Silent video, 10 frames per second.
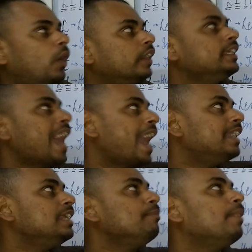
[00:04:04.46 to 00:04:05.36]
or the
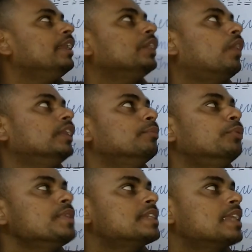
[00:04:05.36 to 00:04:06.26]
antimanic or the
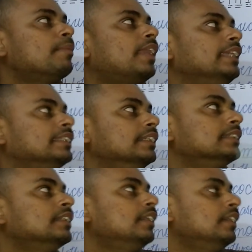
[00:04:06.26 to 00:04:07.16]
mood
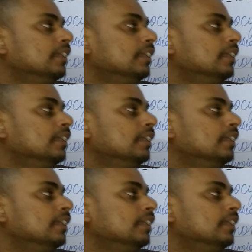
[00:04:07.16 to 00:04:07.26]
stabilizers,